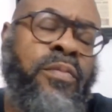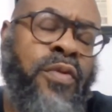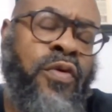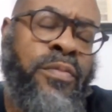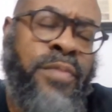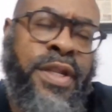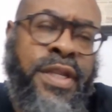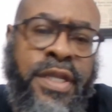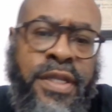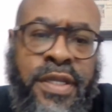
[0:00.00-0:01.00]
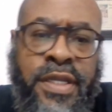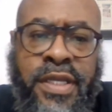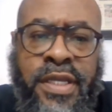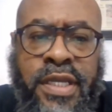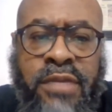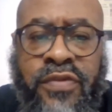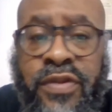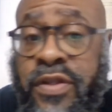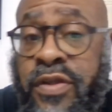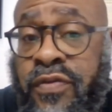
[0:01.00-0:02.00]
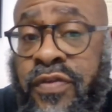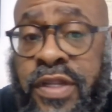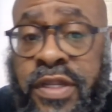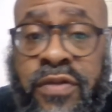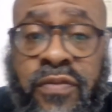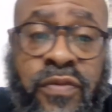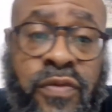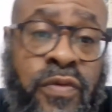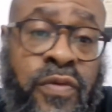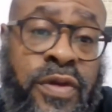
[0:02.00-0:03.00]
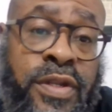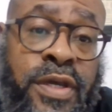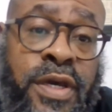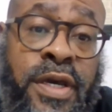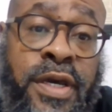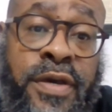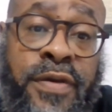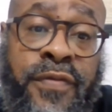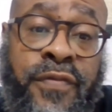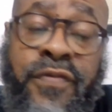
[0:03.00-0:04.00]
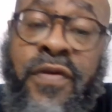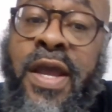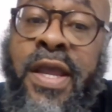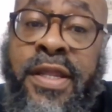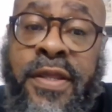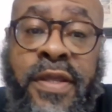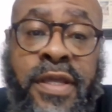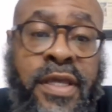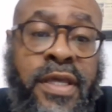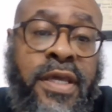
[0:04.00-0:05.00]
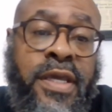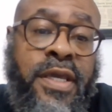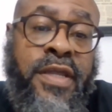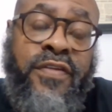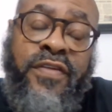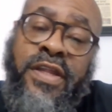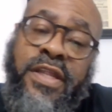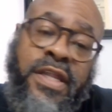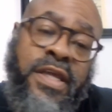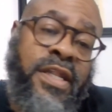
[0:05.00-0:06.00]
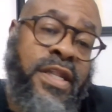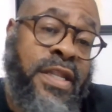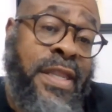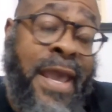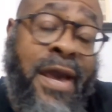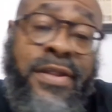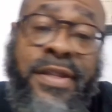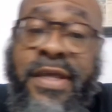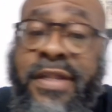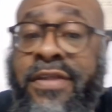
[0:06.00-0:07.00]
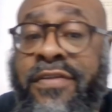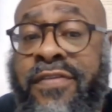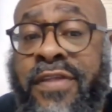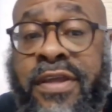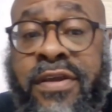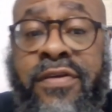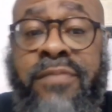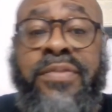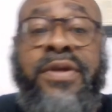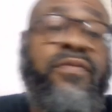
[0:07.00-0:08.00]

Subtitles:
Monday. He was in Houston on Friday and said that he doubted that this thing could be